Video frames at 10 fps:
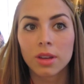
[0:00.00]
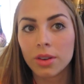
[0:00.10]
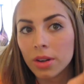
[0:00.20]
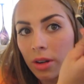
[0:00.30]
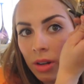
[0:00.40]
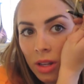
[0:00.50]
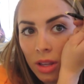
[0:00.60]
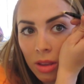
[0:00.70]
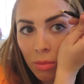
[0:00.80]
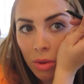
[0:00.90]

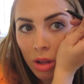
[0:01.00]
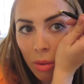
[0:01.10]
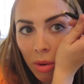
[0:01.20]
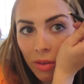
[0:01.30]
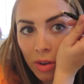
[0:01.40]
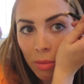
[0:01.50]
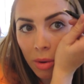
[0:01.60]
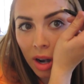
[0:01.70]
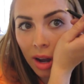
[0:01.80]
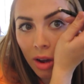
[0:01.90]
underneath and above your
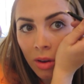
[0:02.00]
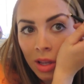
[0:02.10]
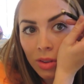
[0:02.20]
brow.